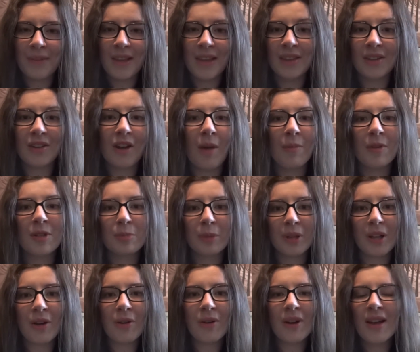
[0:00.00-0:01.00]
in the comments
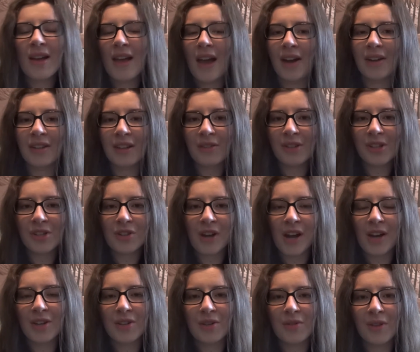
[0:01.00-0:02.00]
below, and I'll definitely
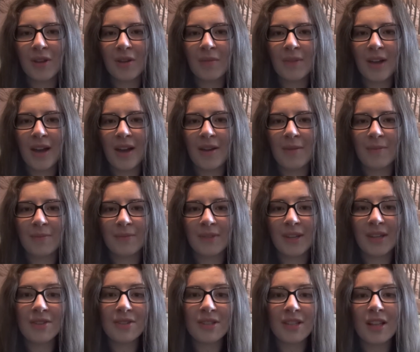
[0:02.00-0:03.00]
try to do them.
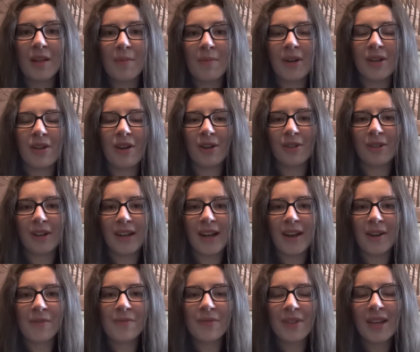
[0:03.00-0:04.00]
Here's a clip of my dog right
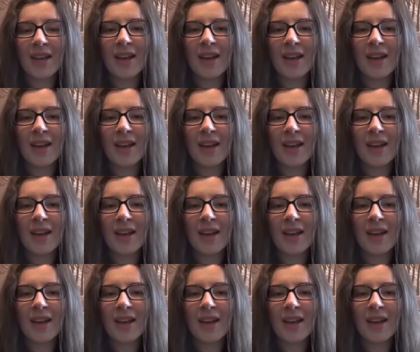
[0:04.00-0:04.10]
now.